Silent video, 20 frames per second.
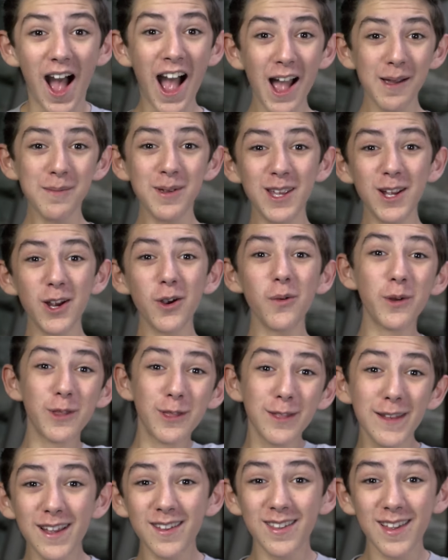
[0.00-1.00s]
I'm here
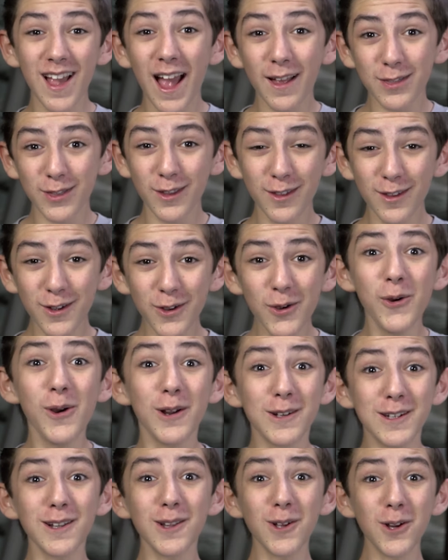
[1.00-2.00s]
with Lisa at the zoo
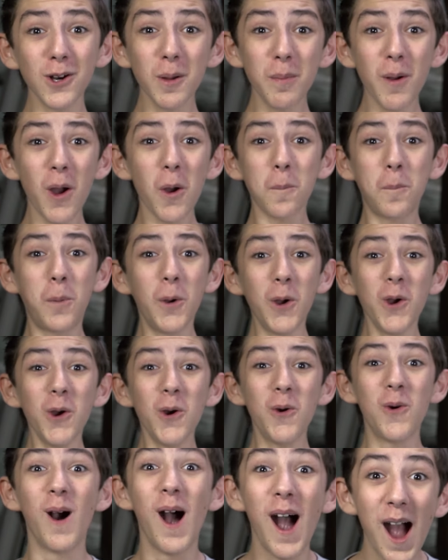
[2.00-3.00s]
to learn about
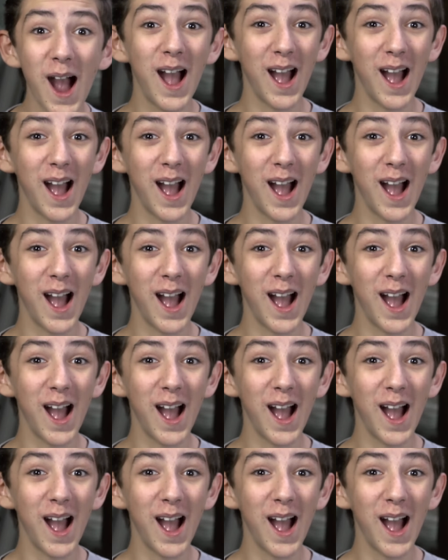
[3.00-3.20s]
poo.